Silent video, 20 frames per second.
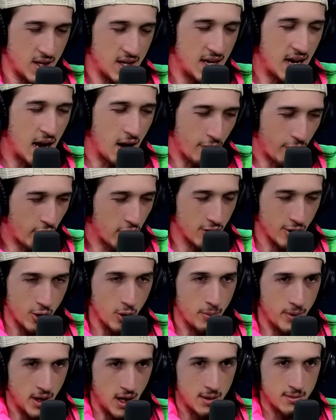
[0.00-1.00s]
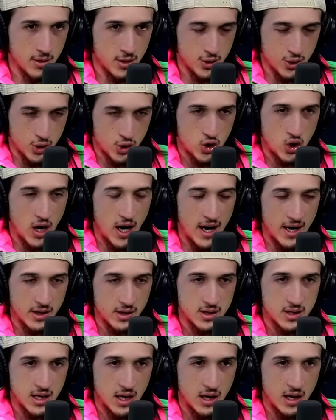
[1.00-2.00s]
Yeah, for a little bit. I'm gonna just try it and
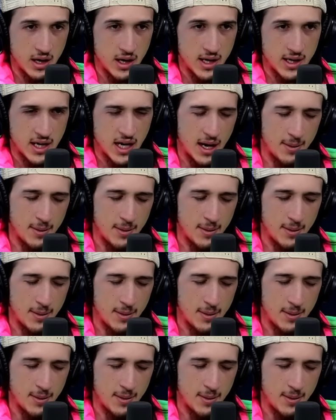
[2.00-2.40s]
see how I like it.